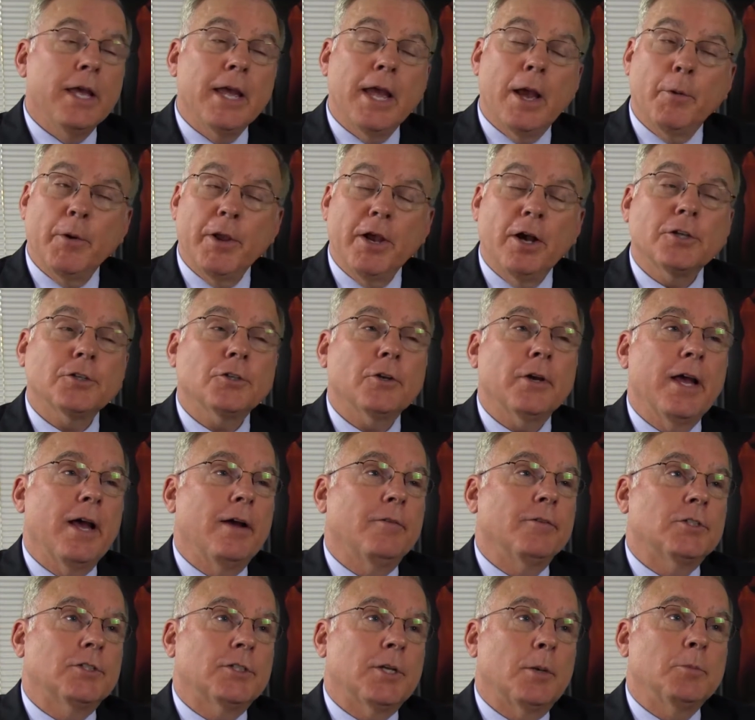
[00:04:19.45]
And we also
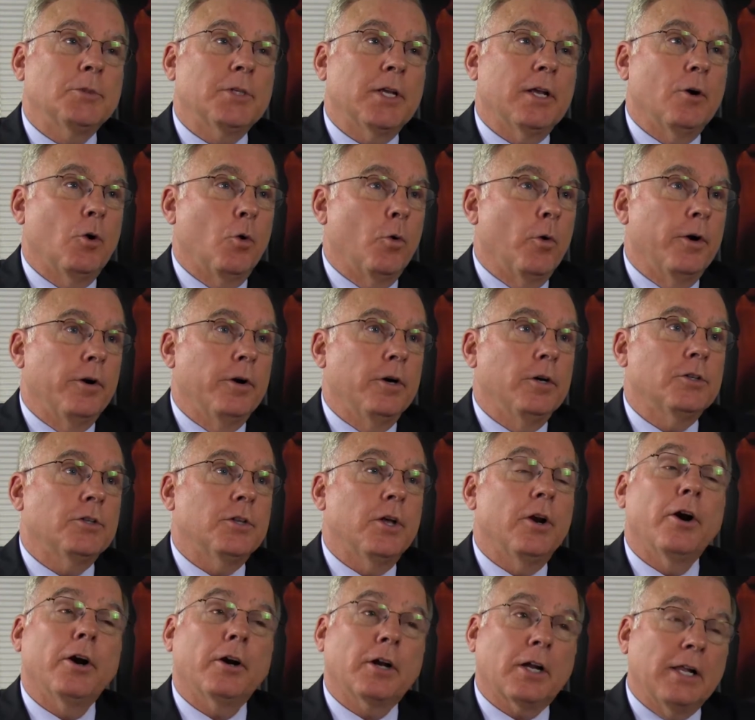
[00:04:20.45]
have a subset of orders
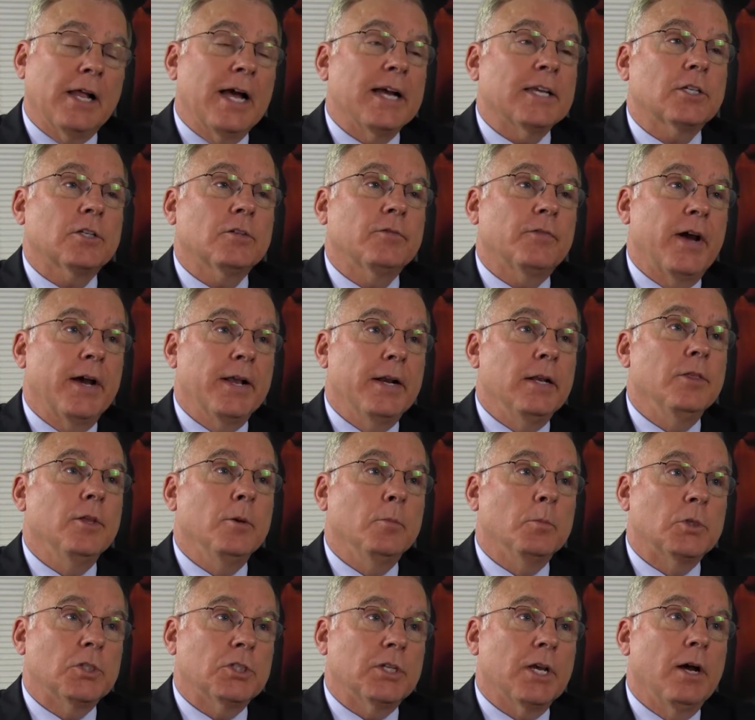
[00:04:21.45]
that are classified in
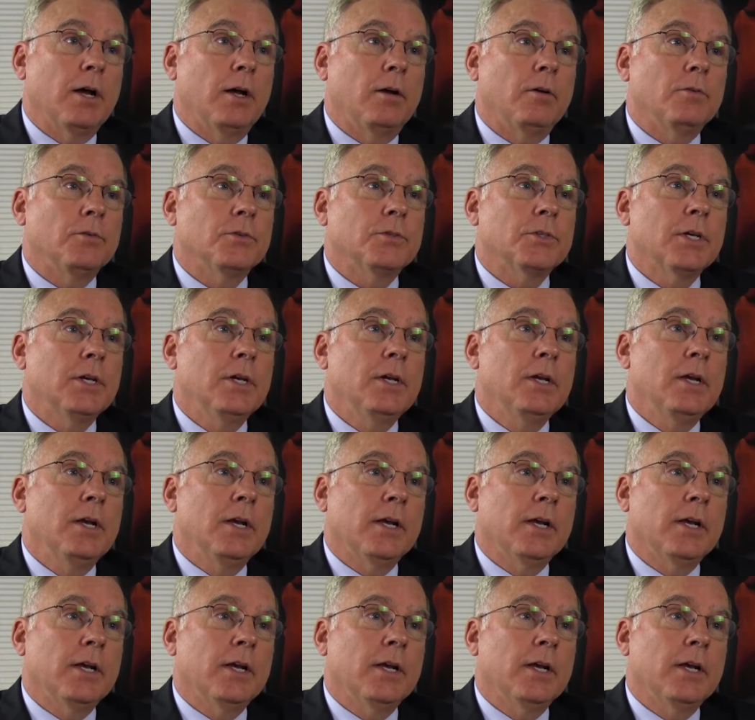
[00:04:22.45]
themselves.